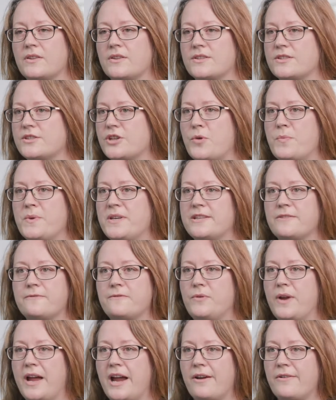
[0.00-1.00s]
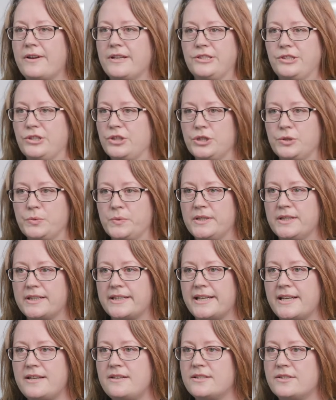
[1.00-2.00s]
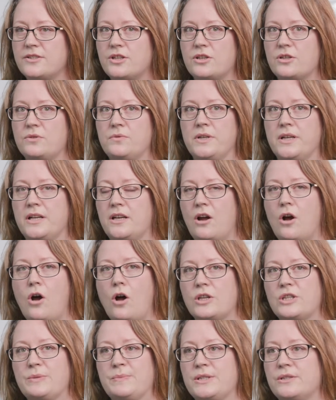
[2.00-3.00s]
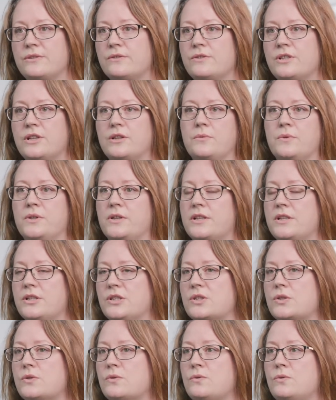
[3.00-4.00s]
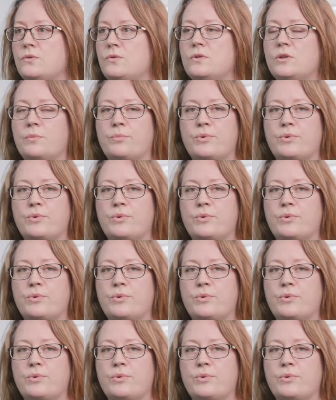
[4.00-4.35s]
There's so many different areas you could work in. So you could work in a hospital, you could work in a school, a